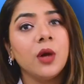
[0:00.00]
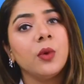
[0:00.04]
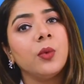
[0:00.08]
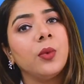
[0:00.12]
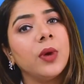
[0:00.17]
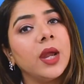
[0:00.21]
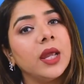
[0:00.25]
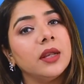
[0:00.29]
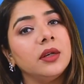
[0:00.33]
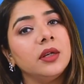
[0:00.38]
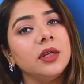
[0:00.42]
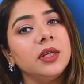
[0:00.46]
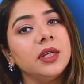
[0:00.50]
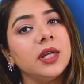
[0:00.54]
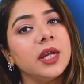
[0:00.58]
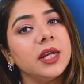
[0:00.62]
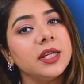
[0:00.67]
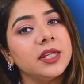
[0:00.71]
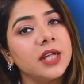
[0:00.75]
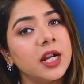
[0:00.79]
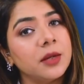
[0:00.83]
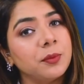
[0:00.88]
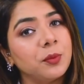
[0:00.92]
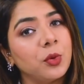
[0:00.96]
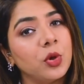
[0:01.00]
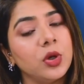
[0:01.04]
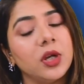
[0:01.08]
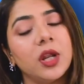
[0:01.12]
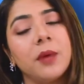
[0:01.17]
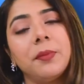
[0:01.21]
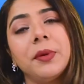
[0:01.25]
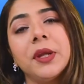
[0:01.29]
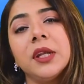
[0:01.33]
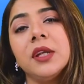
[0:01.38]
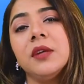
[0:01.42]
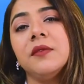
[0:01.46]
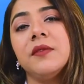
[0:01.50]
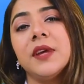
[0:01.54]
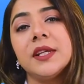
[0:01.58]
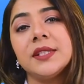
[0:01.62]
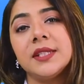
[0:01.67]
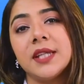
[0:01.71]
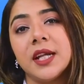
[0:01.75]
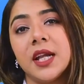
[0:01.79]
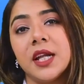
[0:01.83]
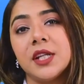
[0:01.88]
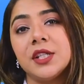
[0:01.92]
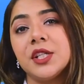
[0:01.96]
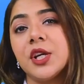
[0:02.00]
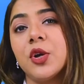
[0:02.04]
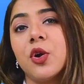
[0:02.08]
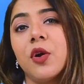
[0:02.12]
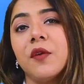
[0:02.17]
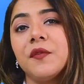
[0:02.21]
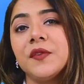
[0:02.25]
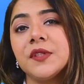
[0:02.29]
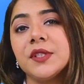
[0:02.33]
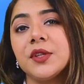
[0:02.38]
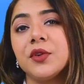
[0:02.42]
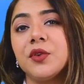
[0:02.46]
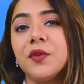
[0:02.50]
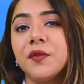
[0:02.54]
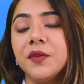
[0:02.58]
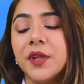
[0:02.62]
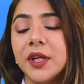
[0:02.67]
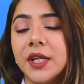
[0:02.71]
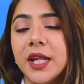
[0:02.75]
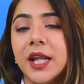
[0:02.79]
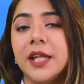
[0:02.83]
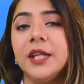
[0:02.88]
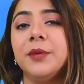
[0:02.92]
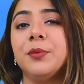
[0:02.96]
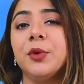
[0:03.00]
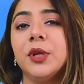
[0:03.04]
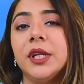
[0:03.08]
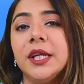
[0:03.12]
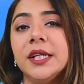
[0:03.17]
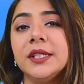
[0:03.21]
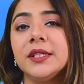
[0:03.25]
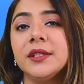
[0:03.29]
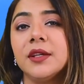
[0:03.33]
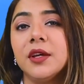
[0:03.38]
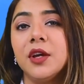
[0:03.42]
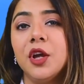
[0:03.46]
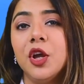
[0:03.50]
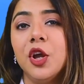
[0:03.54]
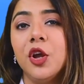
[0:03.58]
wherein it had pulled up an investigating officer of the Delhi Police